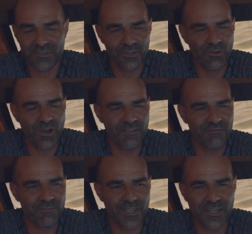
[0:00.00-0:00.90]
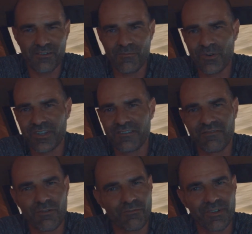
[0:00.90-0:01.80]
You know, I'm here more than
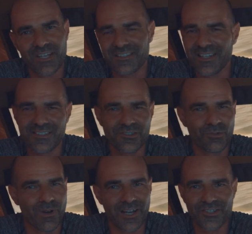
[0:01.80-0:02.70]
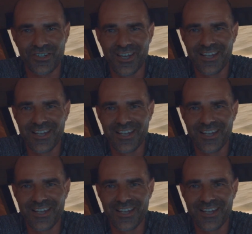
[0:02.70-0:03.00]
4 weeks. That's too much.